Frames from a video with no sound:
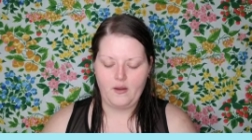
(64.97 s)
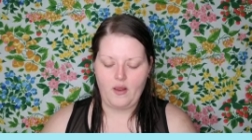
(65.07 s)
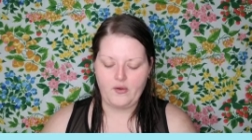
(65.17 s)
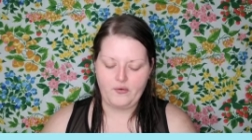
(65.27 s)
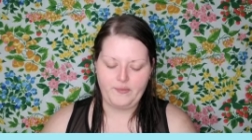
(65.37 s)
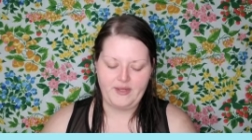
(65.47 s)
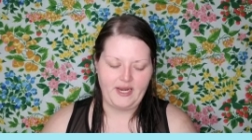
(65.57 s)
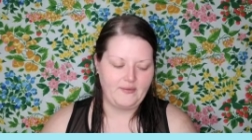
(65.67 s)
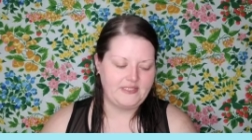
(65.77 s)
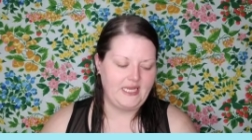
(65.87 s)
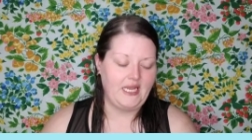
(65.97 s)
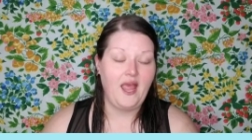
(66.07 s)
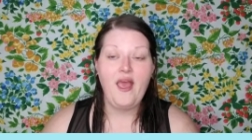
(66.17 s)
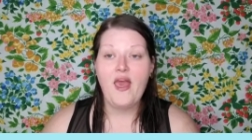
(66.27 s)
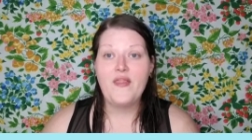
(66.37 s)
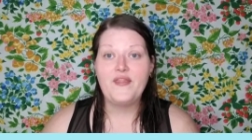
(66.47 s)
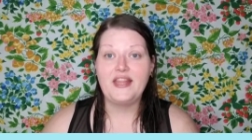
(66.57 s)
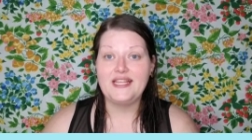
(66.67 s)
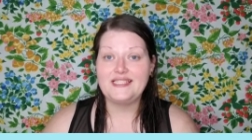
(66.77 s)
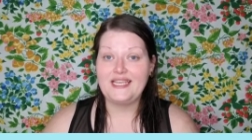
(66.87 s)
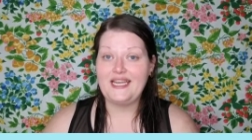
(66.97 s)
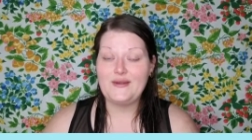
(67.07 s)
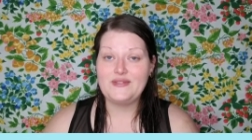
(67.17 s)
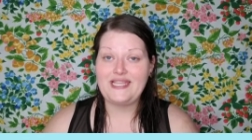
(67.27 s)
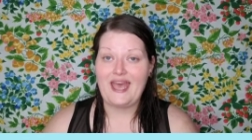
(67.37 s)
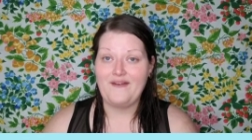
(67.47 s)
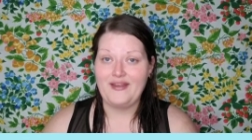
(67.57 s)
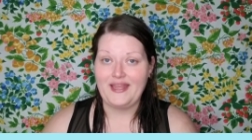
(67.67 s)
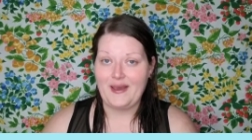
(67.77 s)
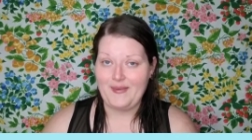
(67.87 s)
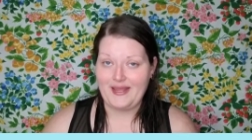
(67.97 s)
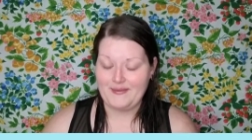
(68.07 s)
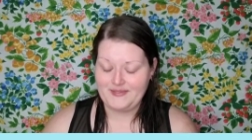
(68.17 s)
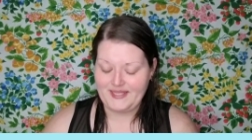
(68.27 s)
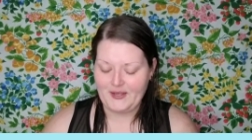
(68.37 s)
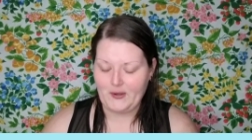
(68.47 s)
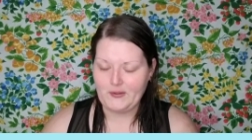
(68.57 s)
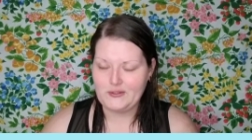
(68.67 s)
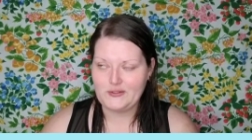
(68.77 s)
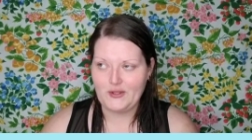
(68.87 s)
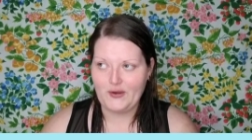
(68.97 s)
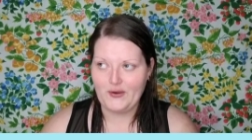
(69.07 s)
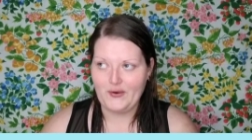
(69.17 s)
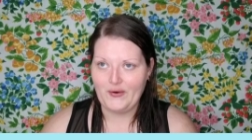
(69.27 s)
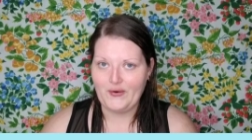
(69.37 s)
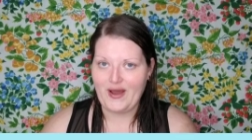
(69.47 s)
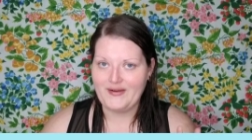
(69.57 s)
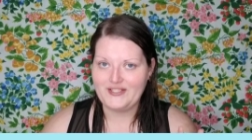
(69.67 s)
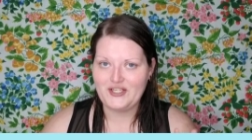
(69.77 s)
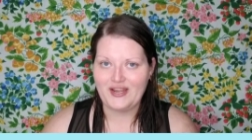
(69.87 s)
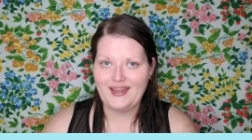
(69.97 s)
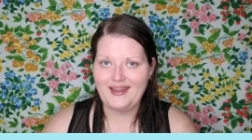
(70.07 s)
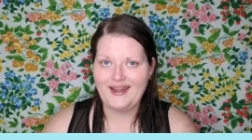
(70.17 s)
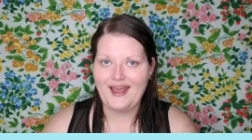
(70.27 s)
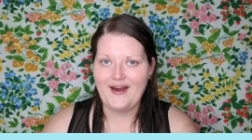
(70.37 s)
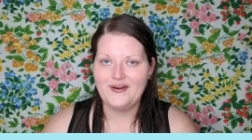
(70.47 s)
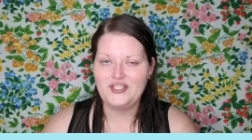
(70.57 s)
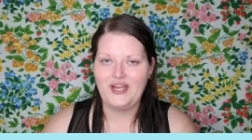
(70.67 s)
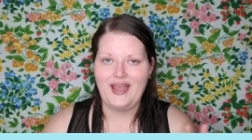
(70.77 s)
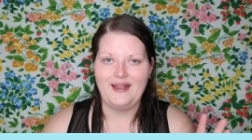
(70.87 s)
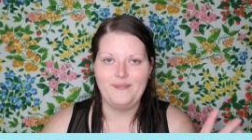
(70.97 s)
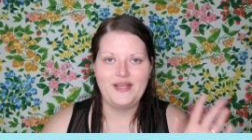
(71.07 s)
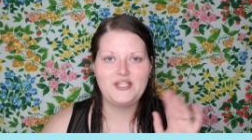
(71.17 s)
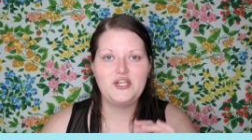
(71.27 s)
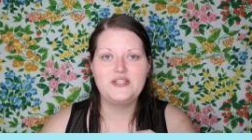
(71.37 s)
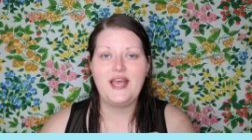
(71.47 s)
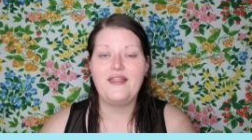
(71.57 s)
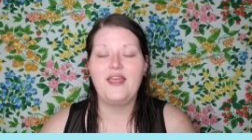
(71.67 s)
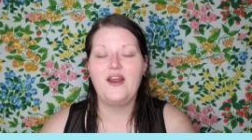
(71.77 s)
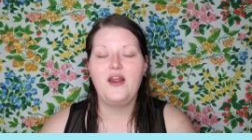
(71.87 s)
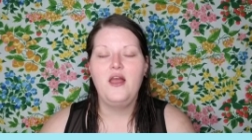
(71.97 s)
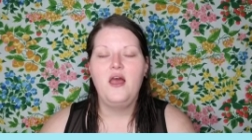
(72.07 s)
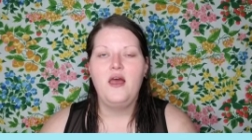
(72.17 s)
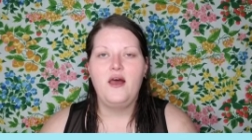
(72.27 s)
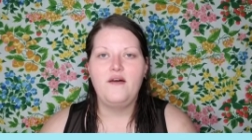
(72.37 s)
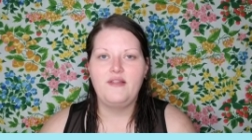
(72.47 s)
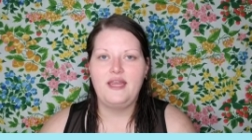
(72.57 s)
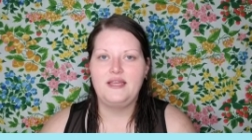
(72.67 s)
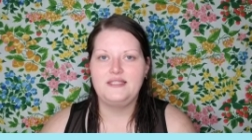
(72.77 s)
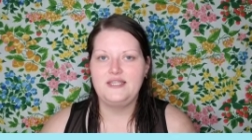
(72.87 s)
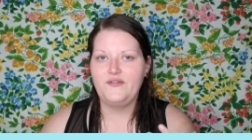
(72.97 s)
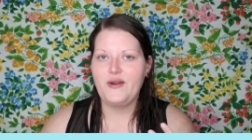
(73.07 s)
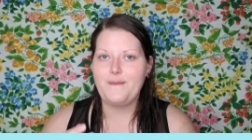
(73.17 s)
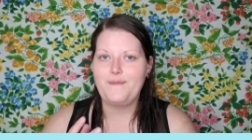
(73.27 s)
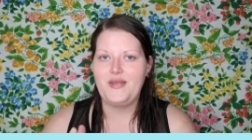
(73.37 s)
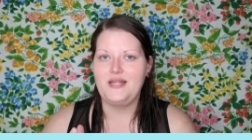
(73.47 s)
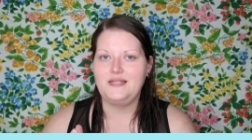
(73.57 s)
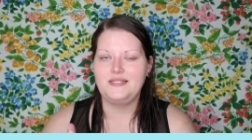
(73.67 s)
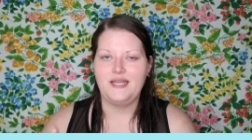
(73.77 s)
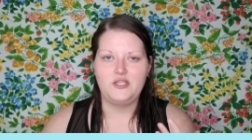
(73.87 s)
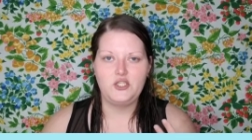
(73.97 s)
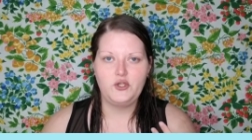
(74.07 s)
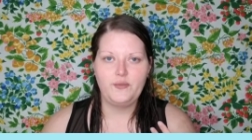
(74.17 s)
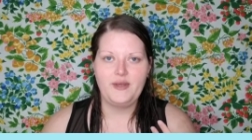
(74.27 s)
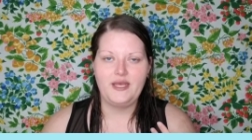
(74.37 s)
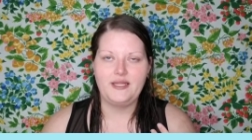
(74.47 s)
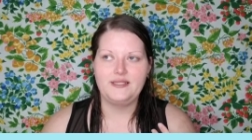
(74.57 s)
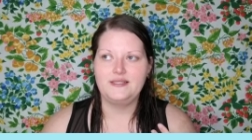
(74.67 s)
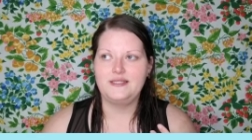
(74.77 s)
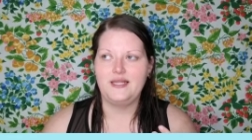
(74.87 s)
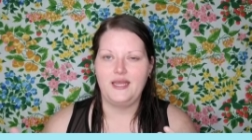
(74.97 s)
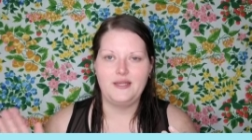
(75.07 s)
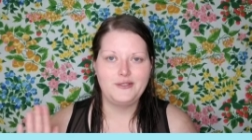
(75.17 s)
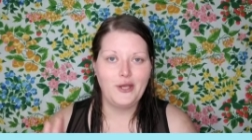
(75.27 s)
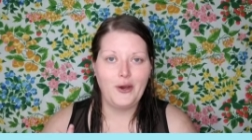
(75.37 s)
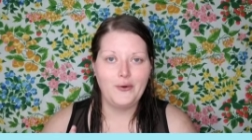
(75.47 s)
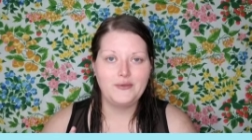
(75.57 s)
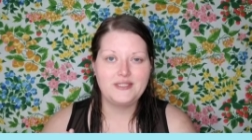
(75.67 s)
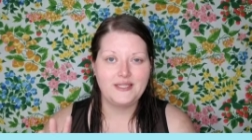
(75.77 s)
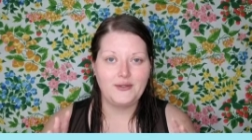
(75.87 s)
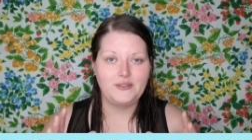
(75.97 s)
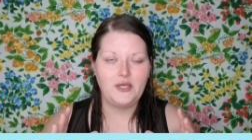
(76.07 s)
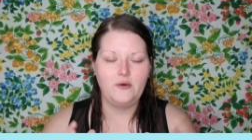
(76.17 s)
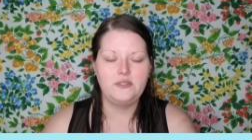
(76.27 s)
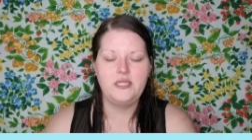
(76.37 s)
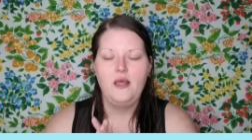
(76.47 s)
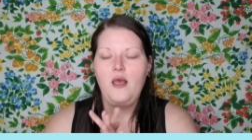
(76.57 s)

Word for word: a group that I was in, that this lady was having a makeup sale. So I was checking it out. She had pictures on there of like different bins, like shoe bins, like totes, little totes,